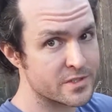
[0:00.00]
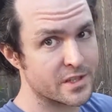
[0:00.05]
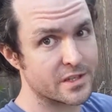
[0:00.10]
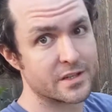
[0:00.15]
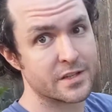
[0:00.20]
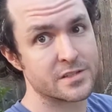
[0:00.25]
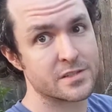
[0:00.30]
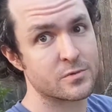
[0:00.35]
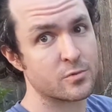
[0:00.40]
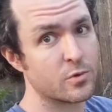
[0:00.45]
it
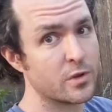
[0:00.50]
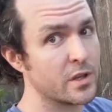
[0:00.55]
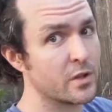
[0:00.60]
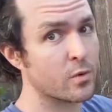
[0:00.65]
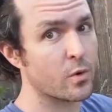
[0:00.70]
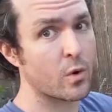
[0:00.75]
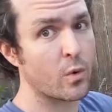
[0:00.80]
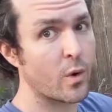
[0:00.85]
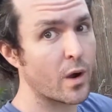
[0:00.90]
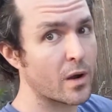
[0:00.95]
doesn't really
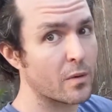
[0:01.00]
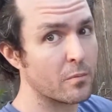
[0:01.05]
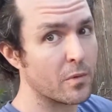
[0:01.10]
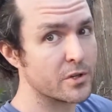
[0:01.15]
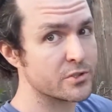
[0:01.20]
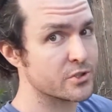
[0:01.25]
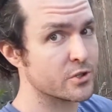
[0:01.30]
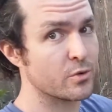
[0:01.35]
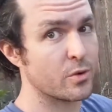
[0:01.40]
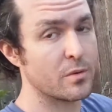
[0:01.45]
require
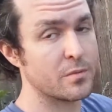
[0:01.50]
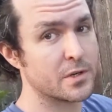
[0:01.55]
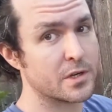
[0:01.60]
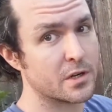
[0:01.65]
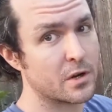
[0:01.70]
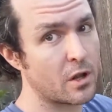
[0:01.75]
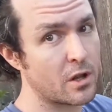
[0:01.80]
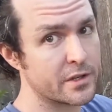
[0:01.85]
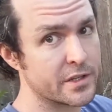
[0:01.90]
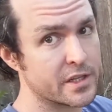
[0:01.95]
much equipment at
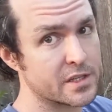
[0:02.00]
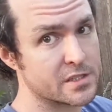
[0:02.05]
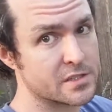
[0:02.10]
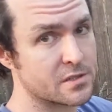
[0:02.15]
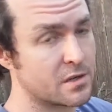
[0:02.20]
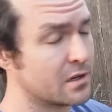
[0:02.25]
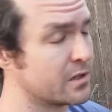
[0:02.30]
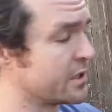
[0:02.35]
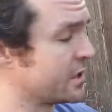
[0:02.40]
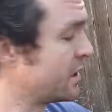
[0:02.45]
all to get
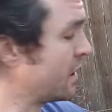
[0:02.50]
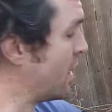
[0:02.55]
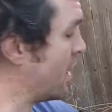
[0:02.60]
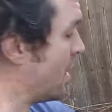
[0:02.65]
started.